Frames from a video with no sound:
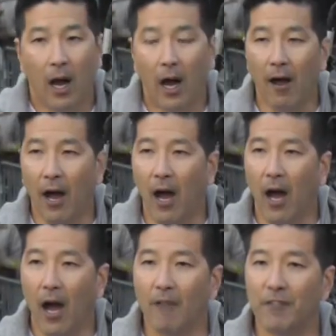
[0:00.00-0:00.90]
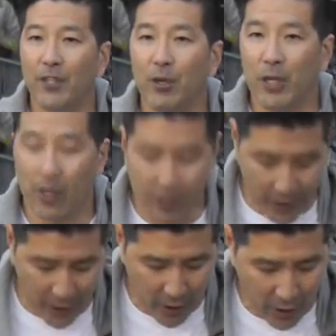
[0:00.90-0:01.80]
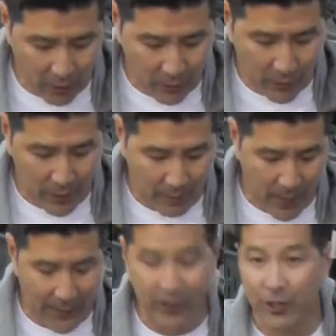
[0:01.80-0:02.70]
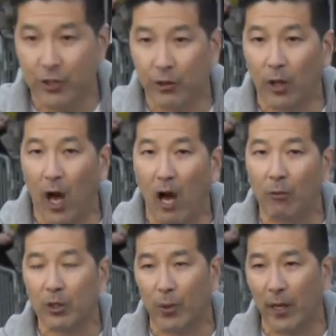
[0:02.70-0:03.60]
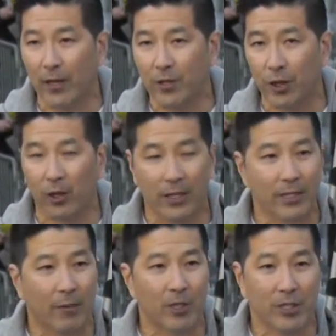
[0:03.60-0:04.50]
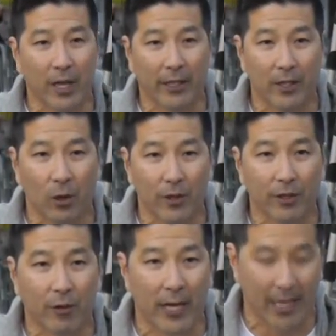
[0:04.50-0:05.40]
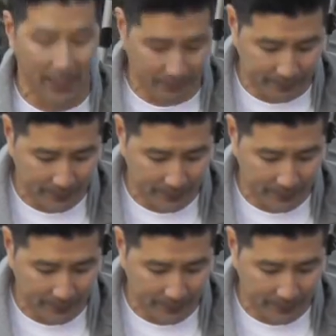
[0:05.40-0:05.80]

A few years ago, my sister-in-law was one of the journalists that was stuck in North Korea.